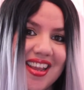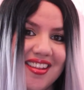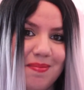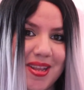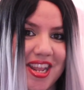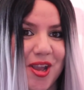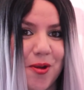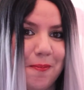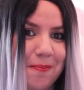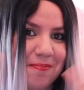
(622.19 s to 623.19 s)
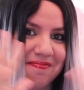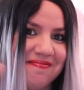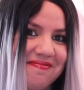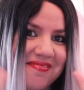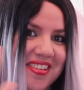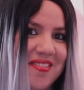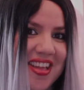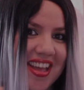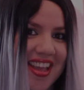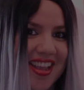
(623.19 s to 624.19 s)
next video.
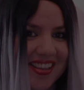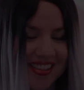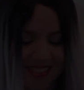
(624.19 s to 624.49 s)
Bye-bye.